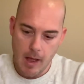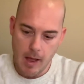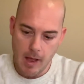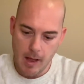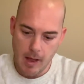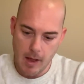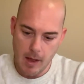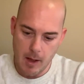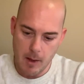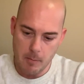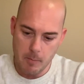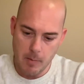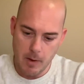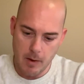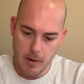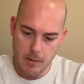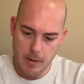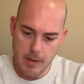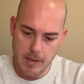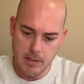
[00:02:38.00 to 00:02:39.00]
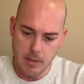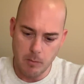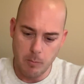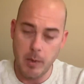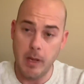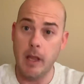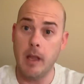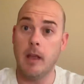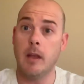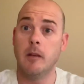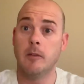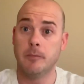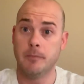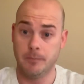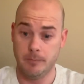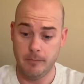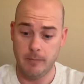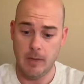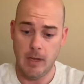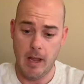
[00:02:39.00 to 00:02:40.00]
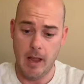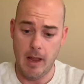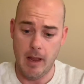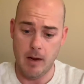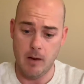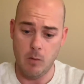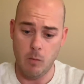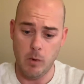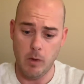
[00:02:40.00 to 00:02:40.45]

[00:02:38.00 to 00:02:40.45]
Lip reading: Reason being, and